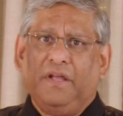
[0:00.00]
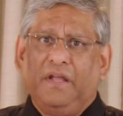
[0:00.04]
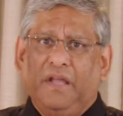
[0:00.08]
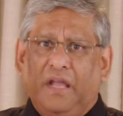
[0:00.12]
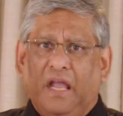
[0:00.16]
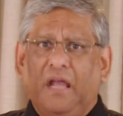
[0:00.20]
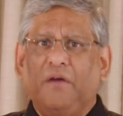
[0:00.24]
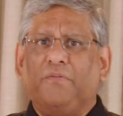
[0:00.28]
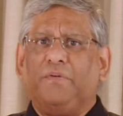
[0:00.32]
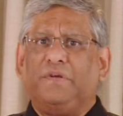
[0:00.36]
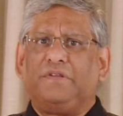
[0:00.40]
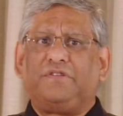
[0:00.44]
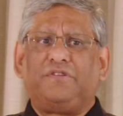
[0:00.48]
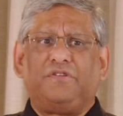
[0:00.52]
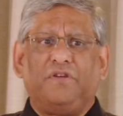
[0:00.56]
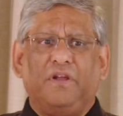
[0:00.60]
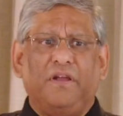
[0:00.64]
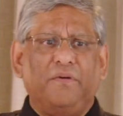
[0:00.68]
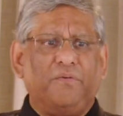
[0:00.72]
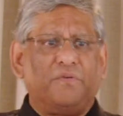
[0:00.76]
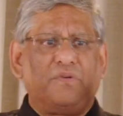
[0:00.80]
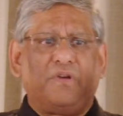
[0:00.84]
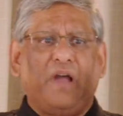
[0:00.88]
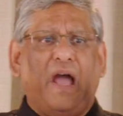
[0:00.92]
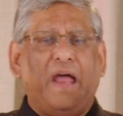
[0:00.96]

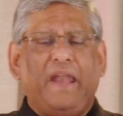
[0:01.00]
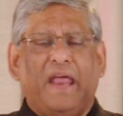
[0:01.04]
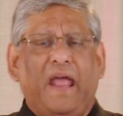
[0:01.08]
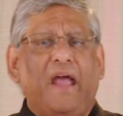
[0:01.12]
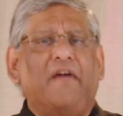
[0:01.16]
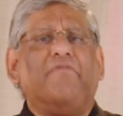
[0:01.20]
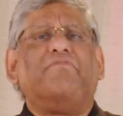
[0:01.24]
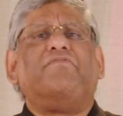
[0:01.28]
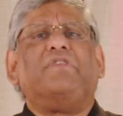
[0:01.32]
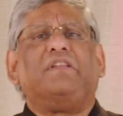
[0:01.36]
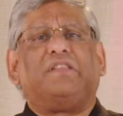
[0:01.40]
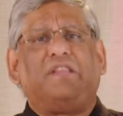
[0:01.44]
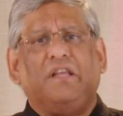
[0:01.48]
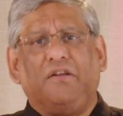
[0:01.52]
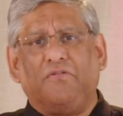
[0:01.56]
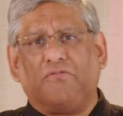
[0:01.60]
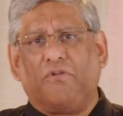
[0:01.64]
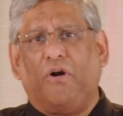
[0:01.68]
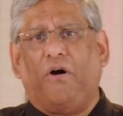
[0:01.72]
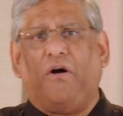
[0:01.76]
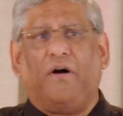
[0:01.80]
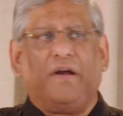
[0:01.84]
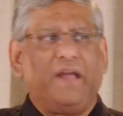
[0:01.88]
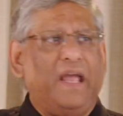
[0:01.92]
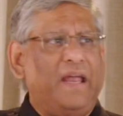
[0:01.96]
It had everything
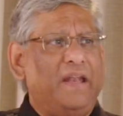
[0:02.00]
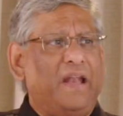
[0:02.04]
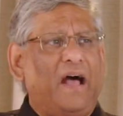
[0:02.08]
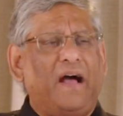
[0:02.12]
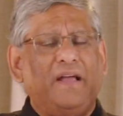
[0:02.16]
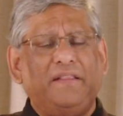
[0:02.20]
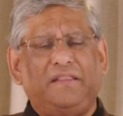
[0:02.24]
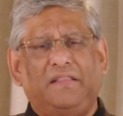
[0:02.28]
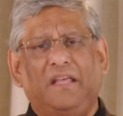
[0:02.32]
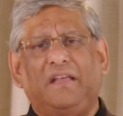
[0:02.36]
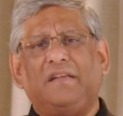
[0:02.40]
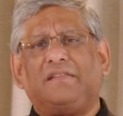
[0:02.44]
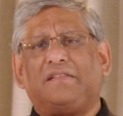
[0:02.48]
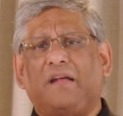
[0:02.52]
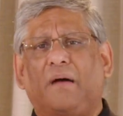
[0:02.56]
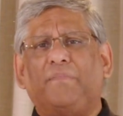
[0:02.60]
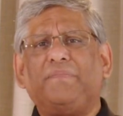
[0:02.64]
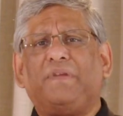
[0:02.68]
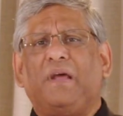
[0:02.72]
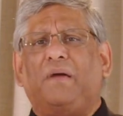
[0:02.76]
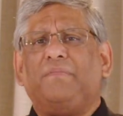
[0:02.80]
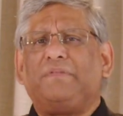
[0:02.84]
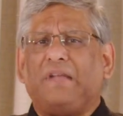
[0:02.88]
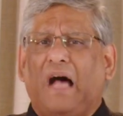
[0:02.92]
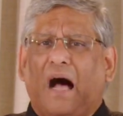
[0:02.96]
wrong. And I think
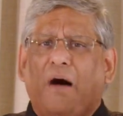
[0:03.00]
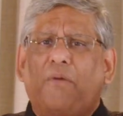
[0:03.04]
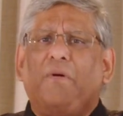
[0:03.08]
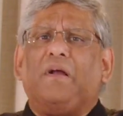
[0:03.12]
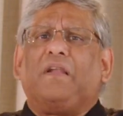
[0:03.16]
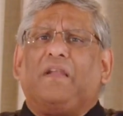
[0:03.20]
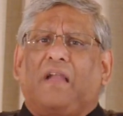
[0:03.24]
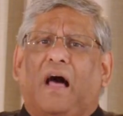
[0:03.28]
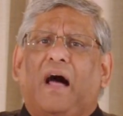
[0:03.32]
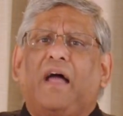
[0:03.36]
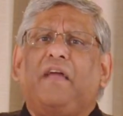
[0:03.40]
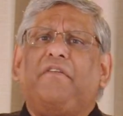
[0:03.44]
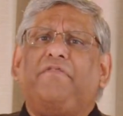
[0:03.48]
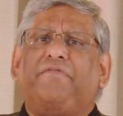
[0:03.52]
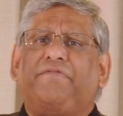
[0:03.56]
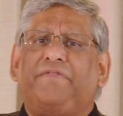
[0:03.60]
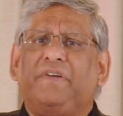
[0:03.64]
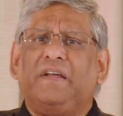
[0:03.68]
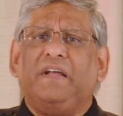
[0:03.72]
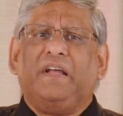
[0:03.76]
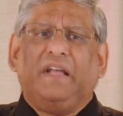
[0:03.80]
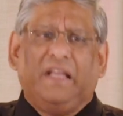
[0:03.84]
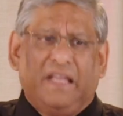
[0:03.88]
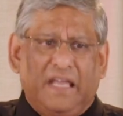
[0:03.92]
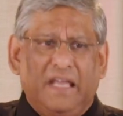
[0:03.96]
sometimes our life
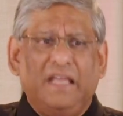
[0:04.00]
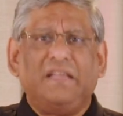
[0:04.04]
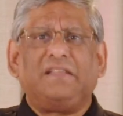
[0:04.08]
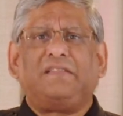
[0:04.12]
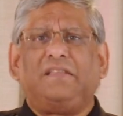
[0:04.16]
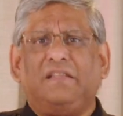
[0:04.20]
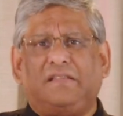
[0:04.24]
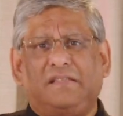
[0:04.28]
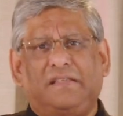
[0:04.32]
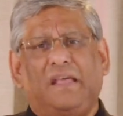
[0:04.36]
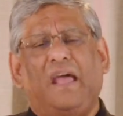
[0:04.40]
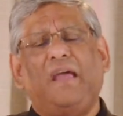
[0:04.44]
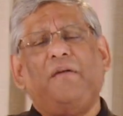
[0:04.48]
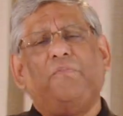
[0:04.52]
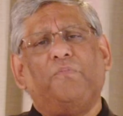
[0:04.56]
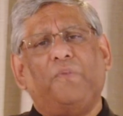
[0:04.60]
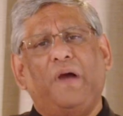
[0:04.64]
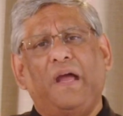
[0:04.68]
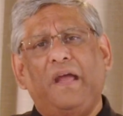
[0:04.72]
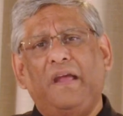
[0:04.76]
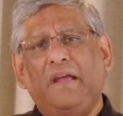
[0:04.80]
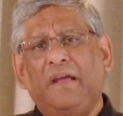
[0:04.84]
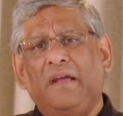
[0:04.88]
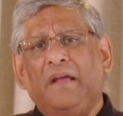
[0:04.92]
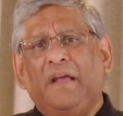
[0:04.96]
is the same
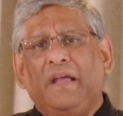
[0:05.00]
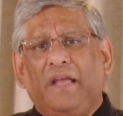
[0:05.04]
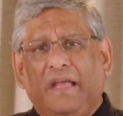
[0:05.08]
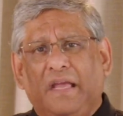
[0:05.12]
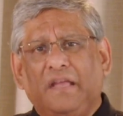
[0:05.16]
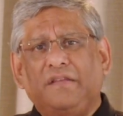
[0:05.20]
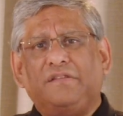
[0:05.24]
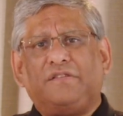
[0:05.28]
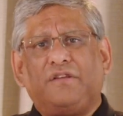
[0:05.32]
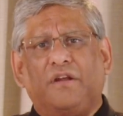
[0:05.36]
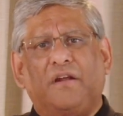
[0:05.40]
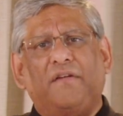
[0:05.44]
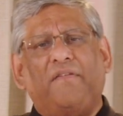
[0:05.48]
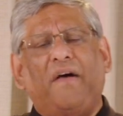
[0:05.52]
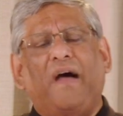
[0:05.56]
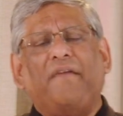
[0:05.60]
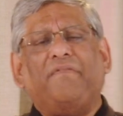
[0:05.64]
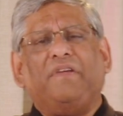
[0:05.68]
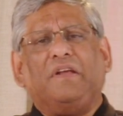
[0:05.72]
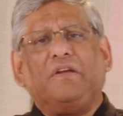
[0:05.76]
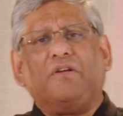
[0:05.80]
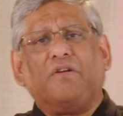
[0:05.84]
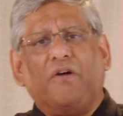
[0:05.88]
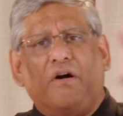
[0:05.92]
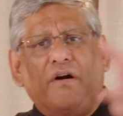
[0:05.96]
way. Instead of
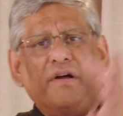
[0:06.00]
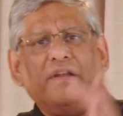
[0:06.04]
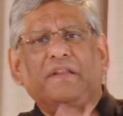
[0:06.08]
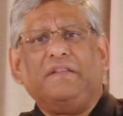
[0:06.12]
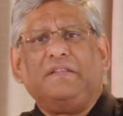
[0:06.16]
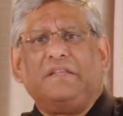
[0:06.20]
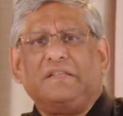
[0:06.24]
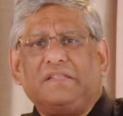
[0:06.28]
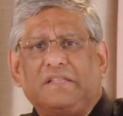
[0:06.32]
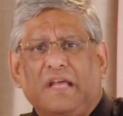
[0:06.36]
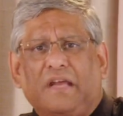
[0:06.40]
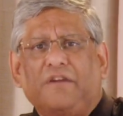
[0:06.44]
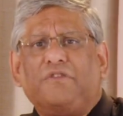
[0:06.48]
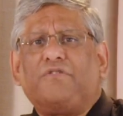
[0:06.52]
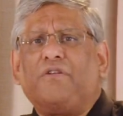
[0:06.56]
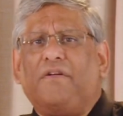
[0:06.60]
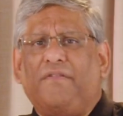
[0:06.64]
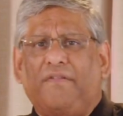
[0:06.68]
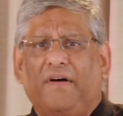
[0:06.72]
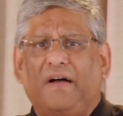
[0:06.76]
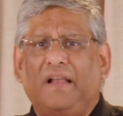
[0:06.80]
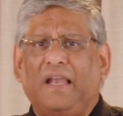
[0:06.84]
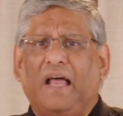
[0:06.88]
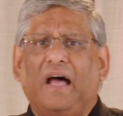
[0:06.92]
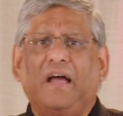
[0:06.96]
having God in the center of
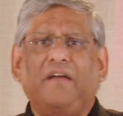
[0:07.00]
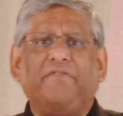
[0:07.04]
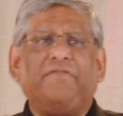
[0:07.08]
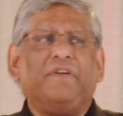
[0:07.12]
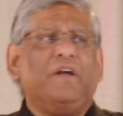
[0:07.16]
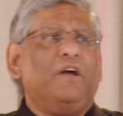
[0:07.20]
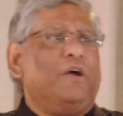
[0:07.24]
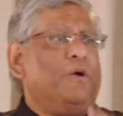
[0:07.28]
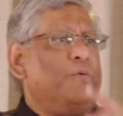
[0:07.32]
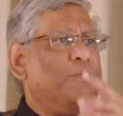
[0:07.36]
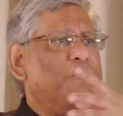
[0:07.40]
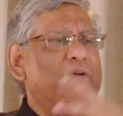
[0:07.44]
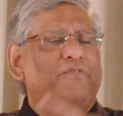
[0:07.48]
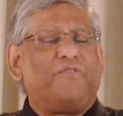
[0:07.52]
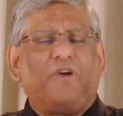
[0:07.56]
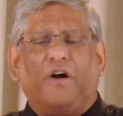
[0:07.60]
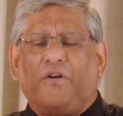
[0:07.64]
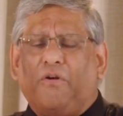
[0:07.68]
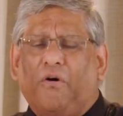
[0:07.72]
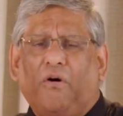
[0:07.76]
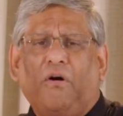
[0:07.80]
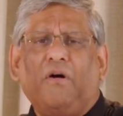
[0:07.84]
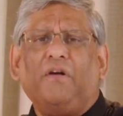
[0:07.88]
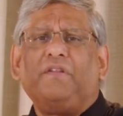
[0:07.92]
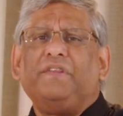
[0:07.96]
our life, we've got
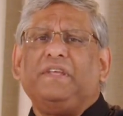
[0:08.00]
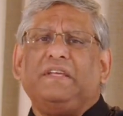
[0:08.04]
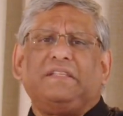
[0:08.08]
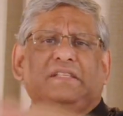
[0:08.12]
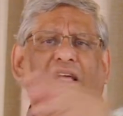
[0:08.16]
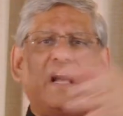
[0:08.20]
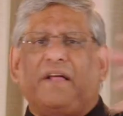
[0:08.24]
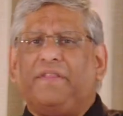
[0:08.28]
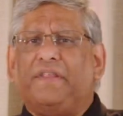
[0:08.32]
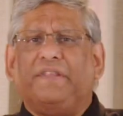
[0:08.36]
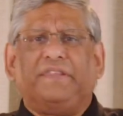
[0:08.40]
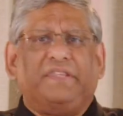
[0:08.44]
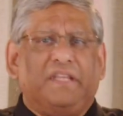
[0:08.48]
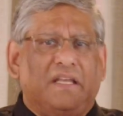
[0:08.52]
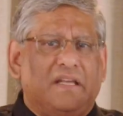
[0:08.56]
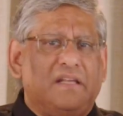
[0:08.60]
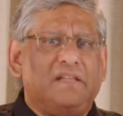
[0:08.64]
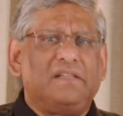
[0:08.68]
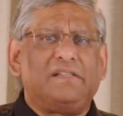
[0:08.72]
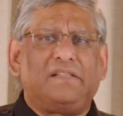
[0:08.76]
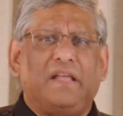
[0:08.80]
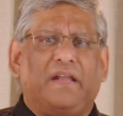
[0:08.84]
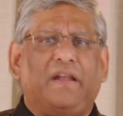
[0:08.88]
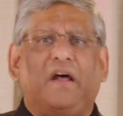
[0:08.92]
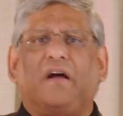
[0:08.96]
all these other
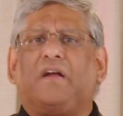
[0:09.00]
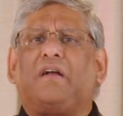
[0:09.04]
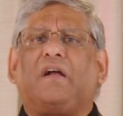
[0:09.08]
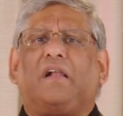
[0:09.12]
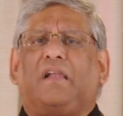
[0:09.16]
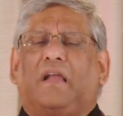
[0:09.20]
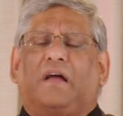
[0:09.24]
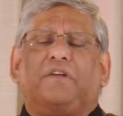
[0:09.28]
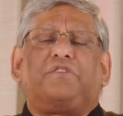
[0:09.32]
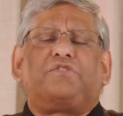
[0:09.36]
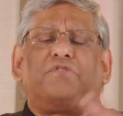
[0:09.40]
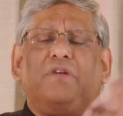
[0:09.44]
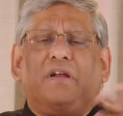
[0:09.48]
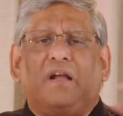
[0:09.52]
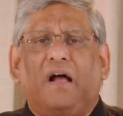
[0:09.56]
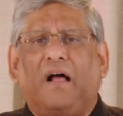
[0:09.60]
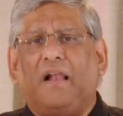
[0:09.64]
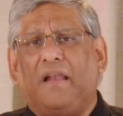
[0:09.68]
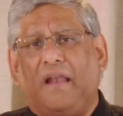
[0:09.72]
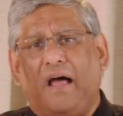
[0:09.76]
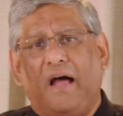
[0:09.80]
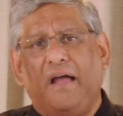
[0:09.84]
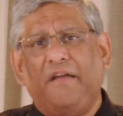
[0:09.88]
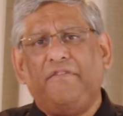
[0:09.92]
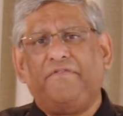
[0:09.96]
things that are cluttering our
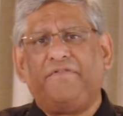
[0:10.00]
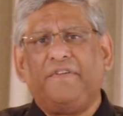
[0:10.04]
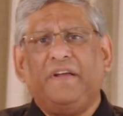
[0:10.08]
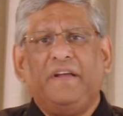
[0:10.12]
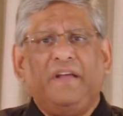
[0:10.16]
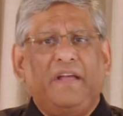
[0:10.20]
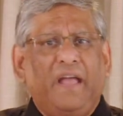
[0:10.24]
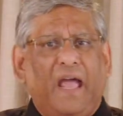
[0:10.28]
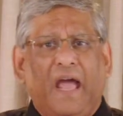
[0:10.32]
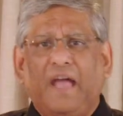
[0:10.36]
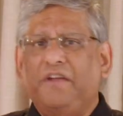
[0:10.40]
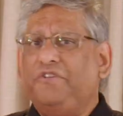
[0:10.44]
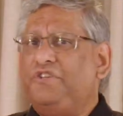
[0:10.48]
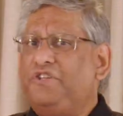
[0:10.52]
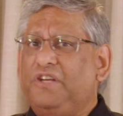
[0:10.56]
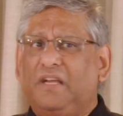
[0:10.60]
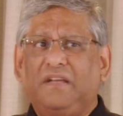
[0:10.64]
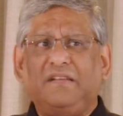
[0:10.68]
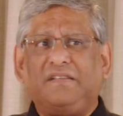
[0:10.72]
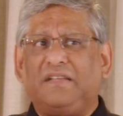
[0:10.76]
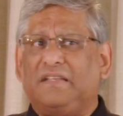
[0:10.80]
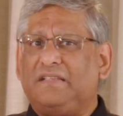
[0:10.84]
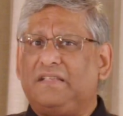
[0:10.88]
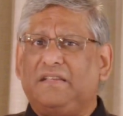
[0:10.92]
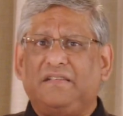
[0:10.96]
life. And
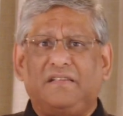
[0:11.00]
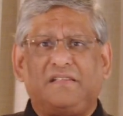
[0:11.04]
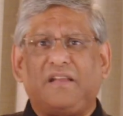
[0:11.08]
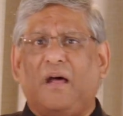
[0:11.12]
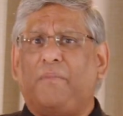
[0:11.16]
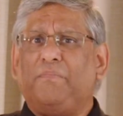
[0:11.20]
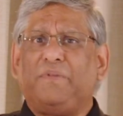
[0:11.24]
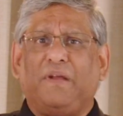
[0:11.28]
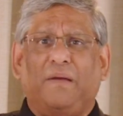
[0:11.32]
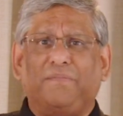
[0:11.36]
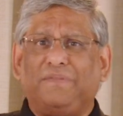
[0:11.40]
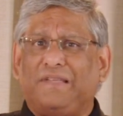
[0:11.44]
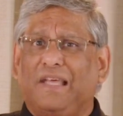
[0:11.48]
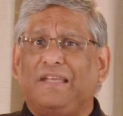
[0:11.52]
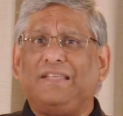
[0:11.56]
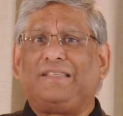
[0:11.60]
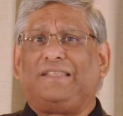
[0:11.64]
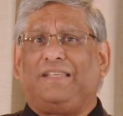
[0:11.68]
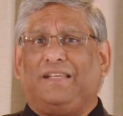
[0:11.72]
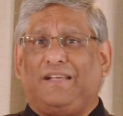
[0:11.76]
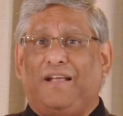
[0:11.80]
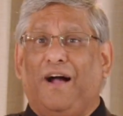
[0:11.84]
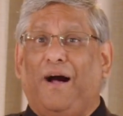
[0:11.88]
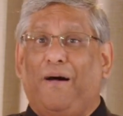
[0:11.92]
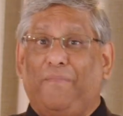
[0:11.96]
Jesus sometimes has
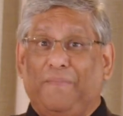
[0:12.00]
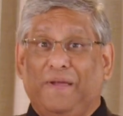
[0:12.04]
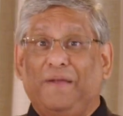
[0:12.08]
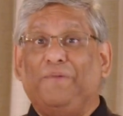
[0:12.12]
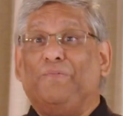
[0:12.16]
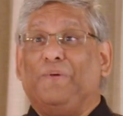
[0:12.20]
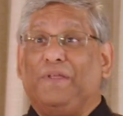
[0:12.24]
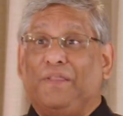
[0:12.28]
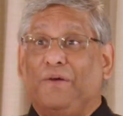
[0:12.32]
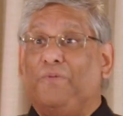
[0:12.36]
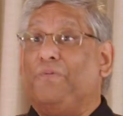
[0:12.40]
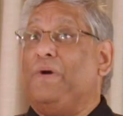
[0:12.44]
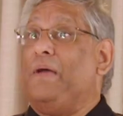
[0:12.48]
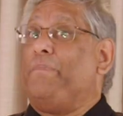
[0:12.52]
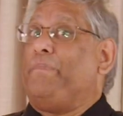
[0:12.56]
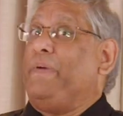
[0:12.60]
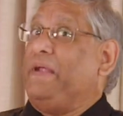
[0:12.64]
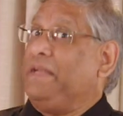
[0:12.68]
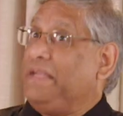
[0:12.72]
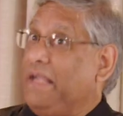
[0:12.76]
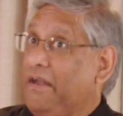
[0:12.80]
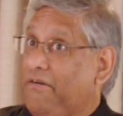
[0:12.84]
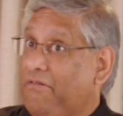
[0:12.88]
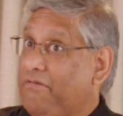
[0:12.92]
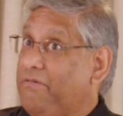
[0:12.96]
to come in with a whip
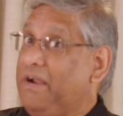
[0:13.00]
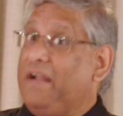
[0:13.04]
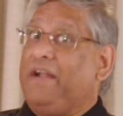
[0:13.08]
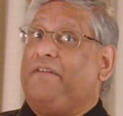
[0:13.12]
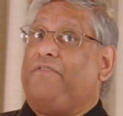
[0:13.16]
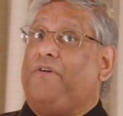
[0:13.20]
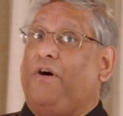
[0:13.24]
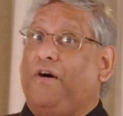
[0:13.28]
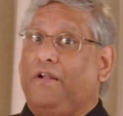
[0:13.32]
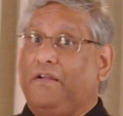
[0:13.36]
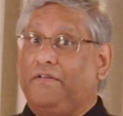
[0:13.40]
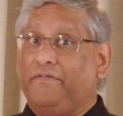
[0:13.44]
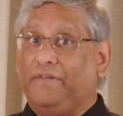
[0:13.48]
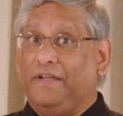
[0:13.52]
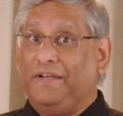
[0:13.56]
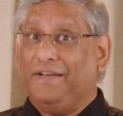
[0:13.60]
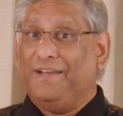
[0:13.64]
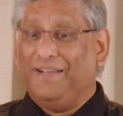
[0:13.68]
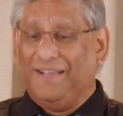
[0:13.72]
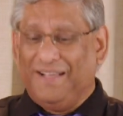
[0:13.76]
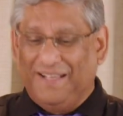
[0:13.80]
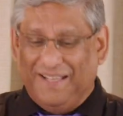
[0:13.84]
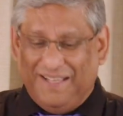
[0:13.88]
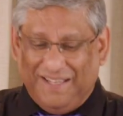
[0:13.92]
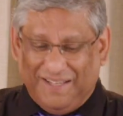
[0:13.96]
and get rid of all of it,
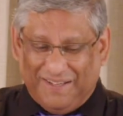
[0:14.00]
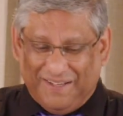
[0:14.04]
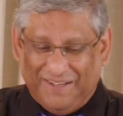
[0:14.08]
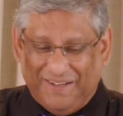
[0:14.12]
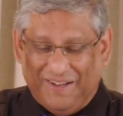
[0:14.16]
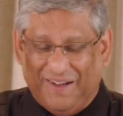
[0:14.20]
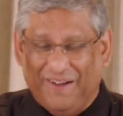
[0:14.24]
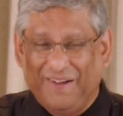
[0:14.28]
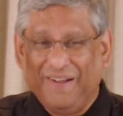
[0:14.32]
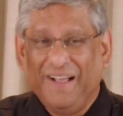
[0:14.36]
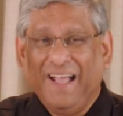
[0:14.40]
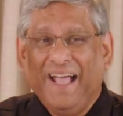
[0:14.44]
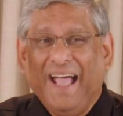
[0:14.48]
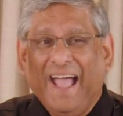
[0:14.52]
you know.